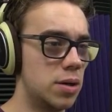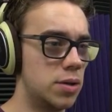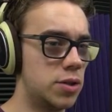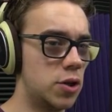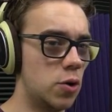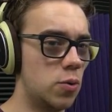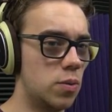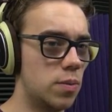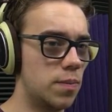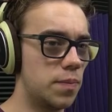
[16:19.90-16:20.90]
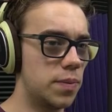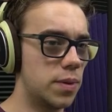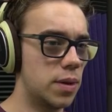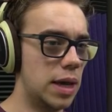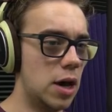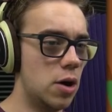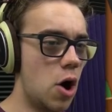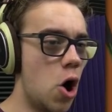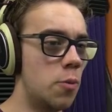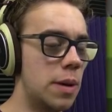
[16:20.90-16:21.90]
So...
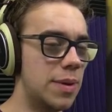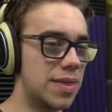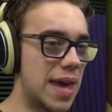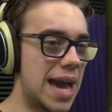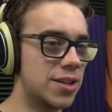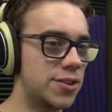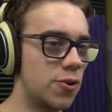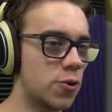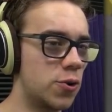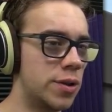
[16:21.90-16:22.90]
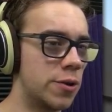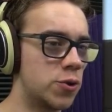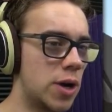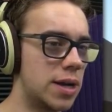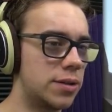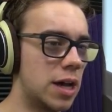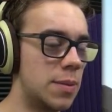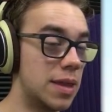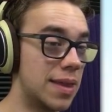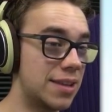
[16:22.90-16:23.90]
Oh, maybe that circle, and they're trying to tell
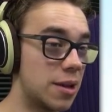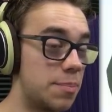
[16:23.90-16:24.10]
me that that's a